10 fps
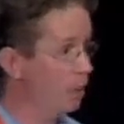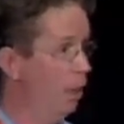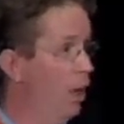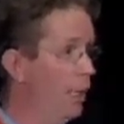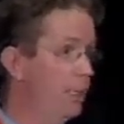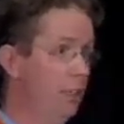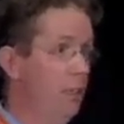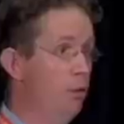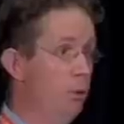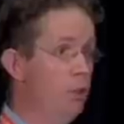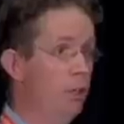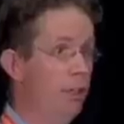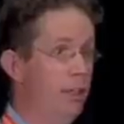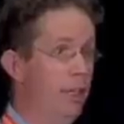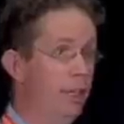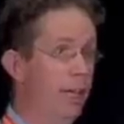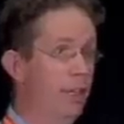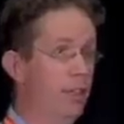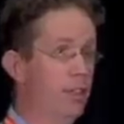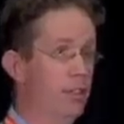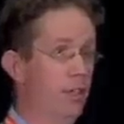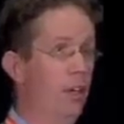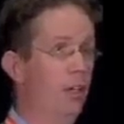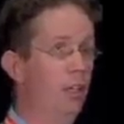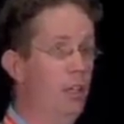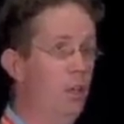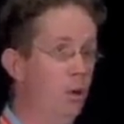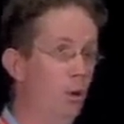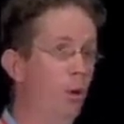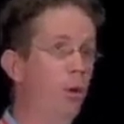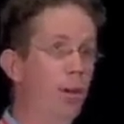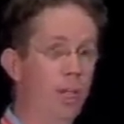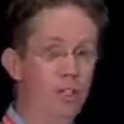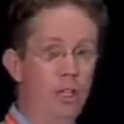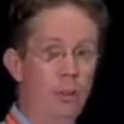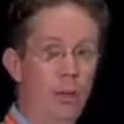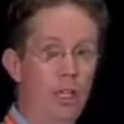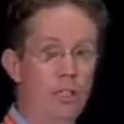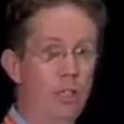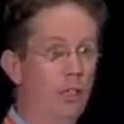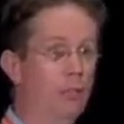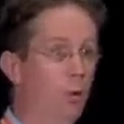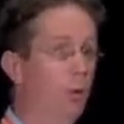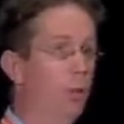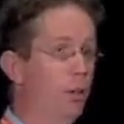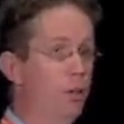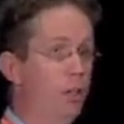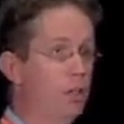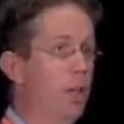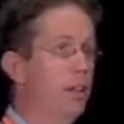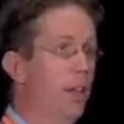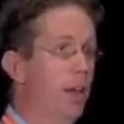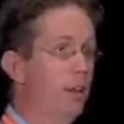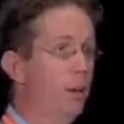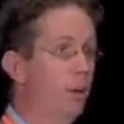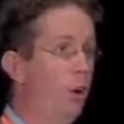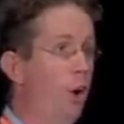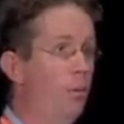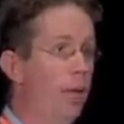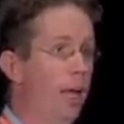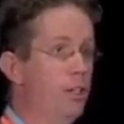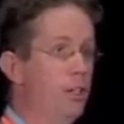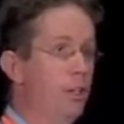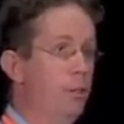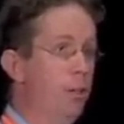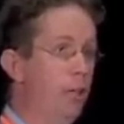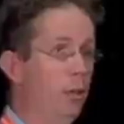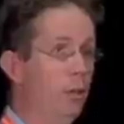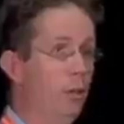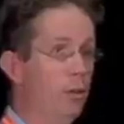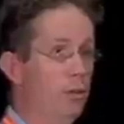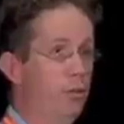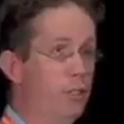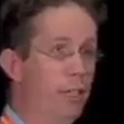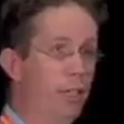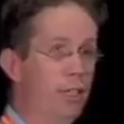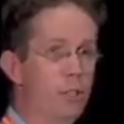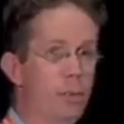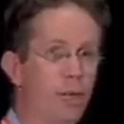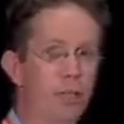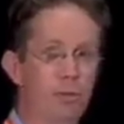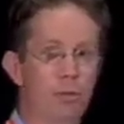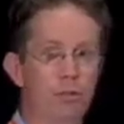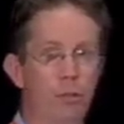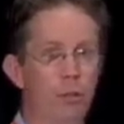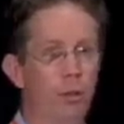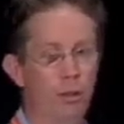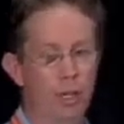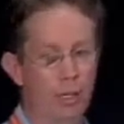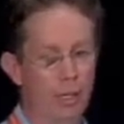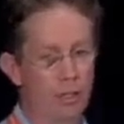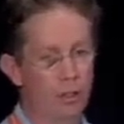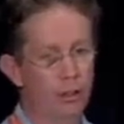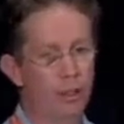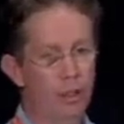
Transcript: like mutually authenticated SSL or HTTP basic or things like that, common HTTP or sort of TLS mechanisms for doing authentication.